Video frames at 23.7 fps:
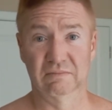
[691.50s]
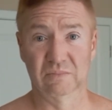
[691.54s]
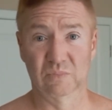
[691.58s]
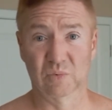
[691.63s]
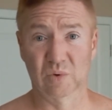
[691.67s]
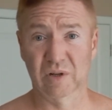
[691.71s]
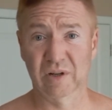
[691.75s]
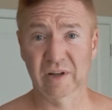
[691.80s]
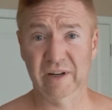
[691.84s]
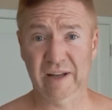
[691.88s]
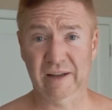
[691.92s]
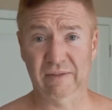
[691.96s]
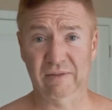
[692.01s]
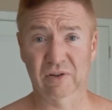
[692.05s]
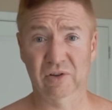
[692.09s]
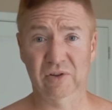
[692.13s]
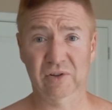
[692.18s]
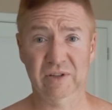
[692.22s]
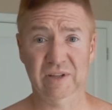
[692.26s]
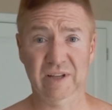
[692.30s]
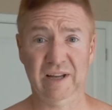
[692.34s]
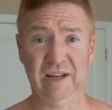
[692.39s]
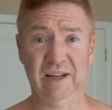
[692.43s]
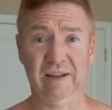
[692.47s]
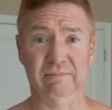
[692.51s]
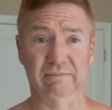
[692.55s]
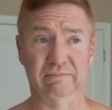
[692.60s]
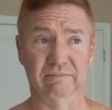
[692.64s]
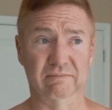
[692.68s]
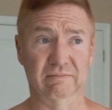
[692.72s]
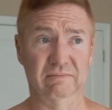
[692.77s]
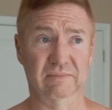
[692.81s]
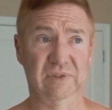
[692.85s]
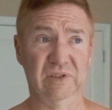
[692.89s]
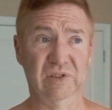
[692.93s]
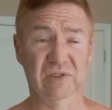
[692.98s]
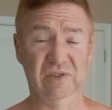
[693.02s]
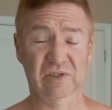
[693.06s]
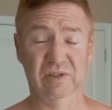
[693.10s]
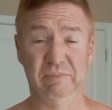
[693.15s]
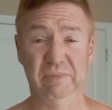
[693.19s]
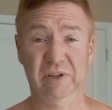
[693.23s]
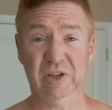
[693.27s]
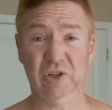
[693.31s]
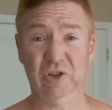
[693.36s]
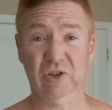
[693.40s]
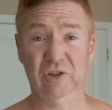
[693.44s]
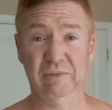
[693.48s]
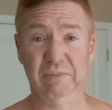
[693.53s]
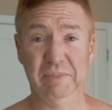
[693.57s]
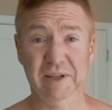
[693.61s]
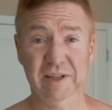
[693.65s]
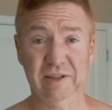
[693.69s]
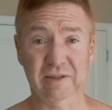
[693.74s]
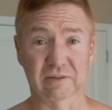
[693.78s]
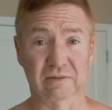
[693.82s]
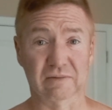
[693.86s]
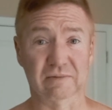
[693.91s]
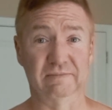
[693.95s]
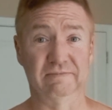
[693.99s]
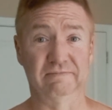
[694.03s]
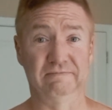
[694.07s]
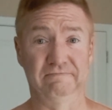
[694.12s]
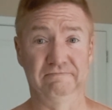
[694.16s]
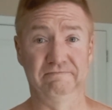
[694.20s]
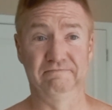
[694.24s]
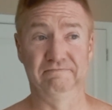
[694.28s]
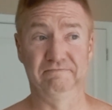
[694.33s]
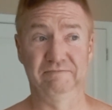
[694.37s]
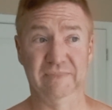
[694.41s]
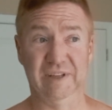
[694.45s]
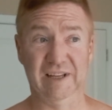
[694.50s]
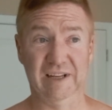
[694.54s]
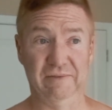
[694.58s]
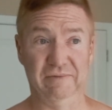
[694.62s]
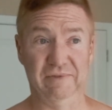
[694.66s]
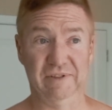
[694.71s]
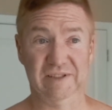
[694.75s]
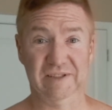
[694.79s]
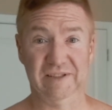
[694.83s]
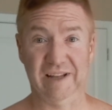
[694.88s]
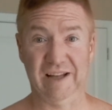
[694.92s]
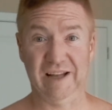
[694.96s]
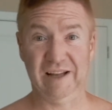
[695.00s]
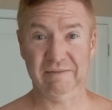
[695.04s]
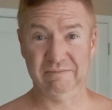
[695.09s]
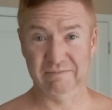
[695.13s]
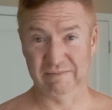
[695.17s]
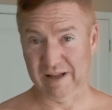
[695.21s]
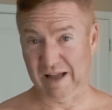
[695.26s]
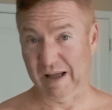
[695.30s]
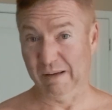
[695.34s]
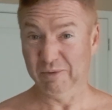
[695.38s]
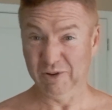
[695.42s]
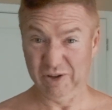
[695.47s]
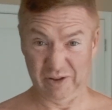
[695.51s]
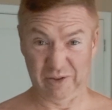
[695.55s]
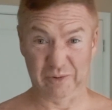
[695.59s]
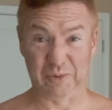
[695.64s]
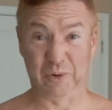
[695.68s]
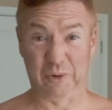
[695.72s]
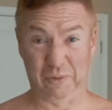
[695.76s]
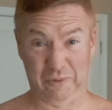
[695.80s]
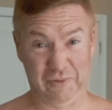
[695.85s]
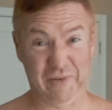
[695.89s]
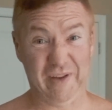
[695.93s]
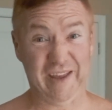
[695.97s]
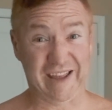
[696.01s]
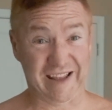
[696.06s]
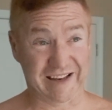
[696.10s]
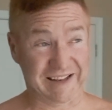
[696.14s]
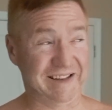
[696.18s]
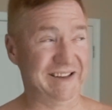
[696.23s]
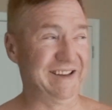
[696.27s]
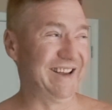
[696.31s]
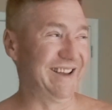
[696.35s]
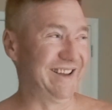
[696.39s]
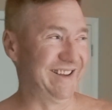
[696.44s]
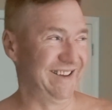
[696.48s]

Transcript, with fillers: We're going to have a good time. This is going to be a good meal. And if it's not, I'm going to throw a fit.